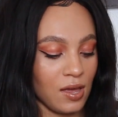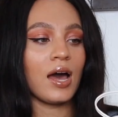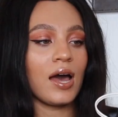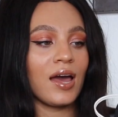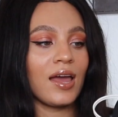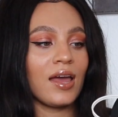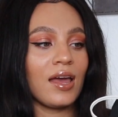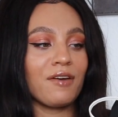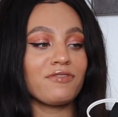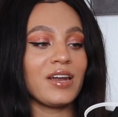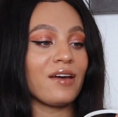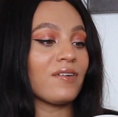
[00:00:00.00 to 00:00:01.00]
I
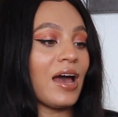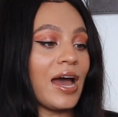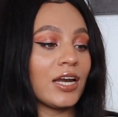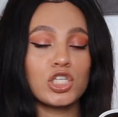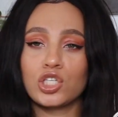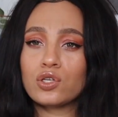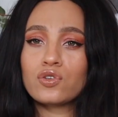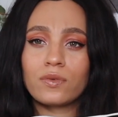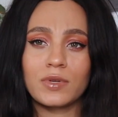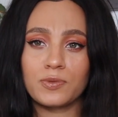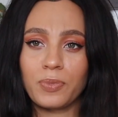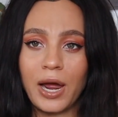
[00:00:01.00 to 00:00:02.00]
have never had shoes
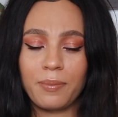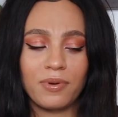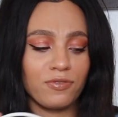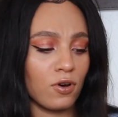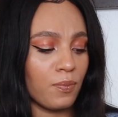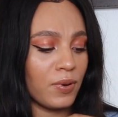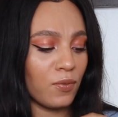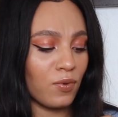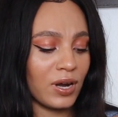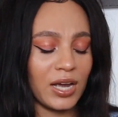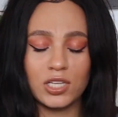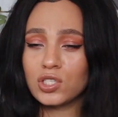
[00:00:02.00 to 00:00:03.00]
from this brand before, but
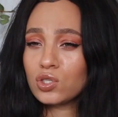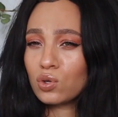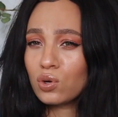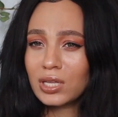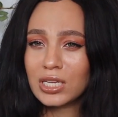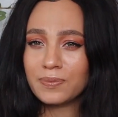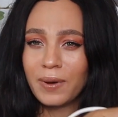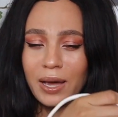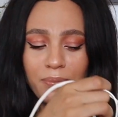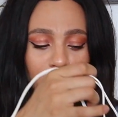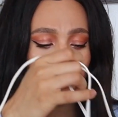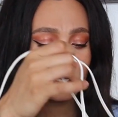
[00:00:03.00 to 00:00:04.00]
when I saw these bad